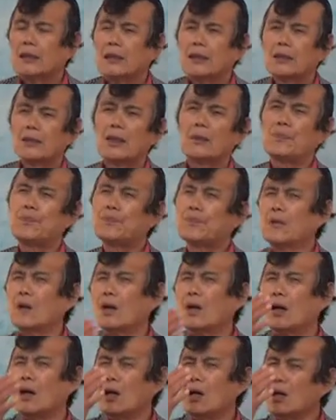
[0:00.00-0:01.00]
The
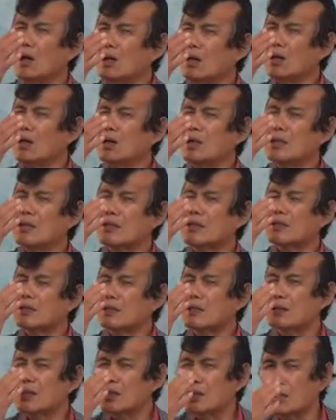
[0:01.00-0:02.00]
earliest
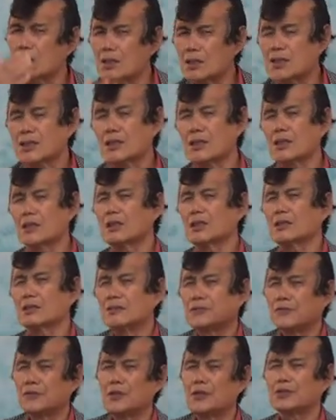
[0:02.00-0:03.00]
church,
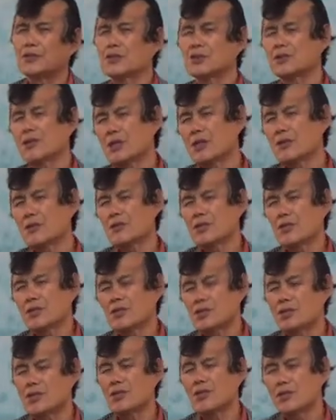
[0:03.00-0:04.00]
first
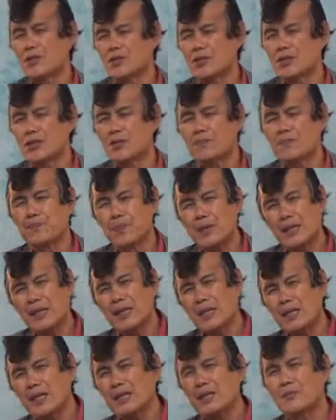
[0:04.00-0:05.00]
generation church,
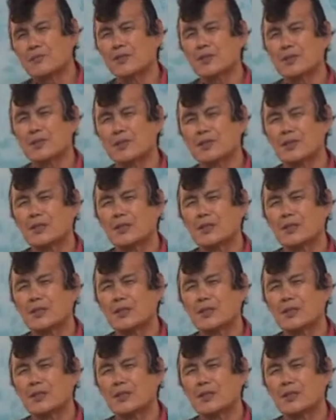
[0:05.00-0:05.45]
believed